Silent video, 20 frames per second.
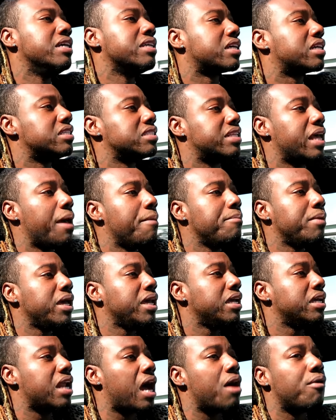because that
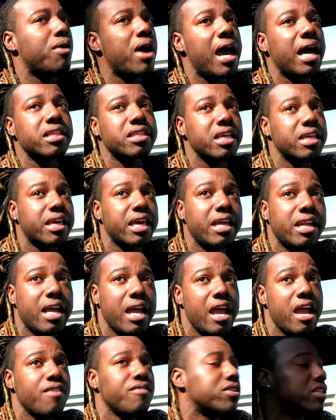means I will have to get
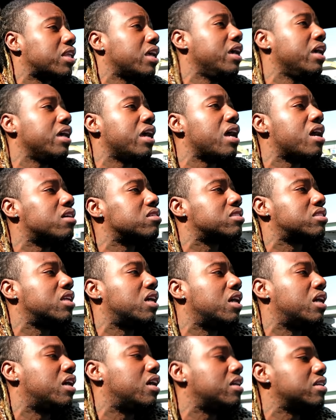everything else
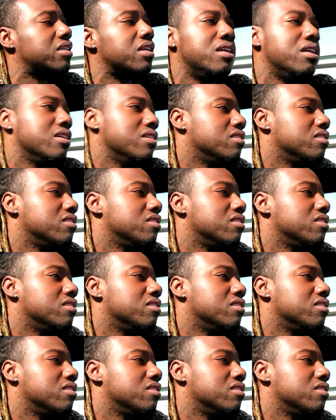done.